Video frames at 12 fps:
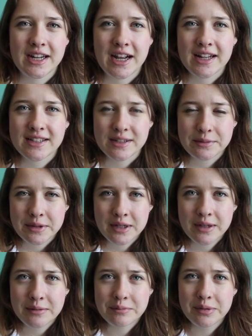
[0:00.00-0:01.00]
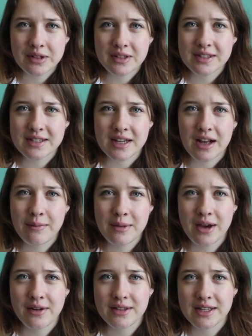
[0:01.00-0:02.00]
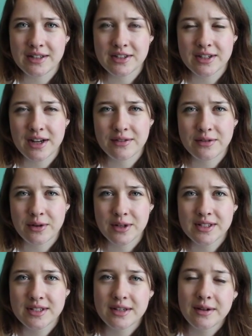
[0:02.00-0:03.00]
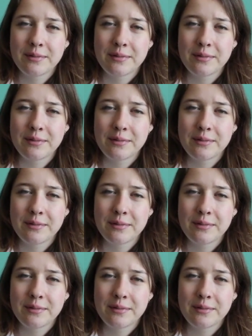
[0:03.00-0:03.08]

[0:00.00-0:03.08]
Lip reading: I had some booklets to help me out on the internet, of course.